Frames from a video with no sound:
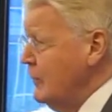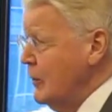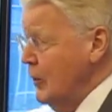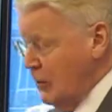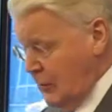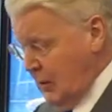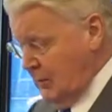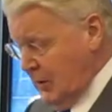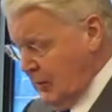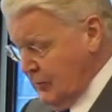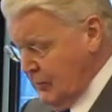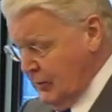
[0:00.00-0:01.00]

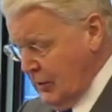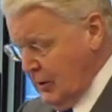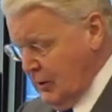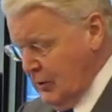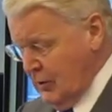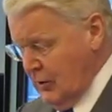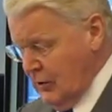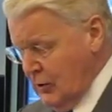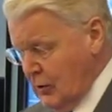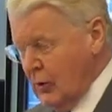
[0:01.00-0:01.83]
about the